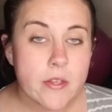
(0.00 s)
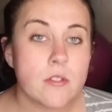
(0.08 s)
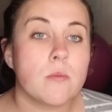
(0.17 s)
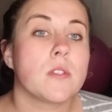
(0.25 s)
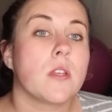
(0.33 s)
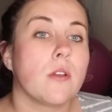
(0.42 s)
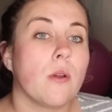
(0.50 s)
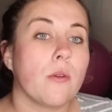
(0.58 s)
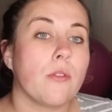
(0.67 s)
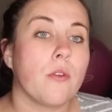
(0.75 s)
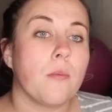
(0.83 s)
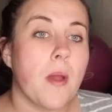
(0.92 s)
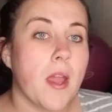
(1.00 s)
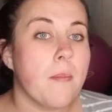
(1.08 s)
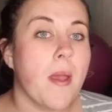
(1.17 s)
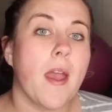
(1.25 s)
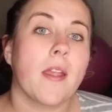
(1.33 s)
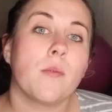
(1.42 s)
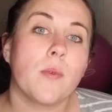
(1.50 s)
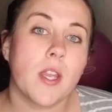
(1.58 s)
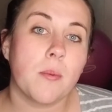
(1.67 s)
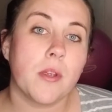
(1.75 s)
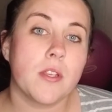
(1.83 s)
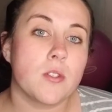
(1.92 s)
So I'm just going to go through my bag and what I
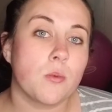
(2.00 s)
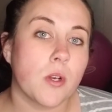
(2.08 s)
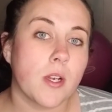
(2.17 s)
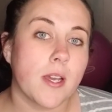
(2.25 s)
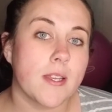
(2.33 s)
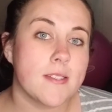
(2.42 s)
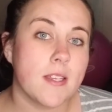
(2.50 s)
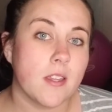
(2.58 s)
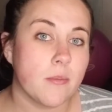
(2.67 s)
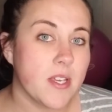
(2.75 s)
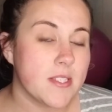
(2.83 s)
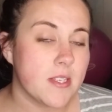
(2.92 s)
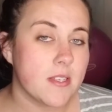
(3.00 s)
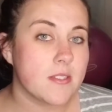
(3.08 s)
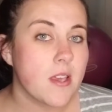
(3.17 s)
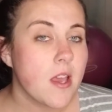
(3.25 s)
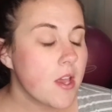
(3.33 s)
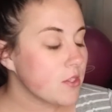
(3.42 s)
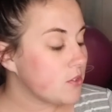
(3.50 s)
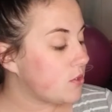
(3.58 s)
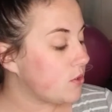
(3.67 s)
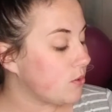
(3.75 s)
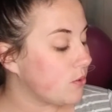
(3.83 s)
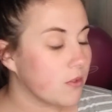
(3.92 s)
bring to work on a daily basis
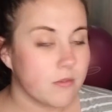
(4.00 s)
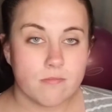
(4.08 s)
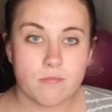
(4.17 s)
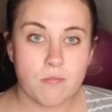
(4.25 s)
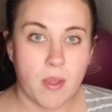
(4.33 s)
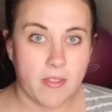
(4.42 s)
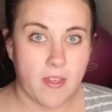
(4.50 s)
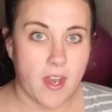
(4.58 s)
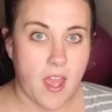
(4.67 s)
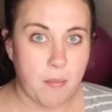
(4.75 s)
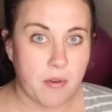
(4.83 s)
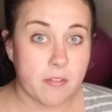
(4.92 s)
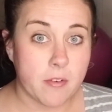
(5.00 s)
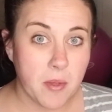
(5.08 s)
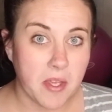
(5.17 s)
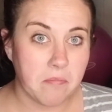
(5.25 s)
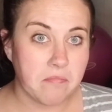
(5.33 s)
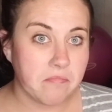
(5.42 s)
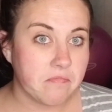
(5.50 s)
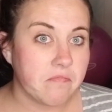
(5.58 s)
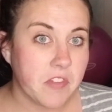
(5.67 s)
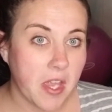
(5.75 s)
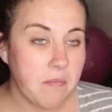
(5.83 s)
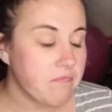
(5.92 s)
to make that happen for me.
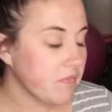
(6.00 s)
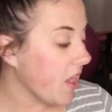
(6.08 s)
Okay?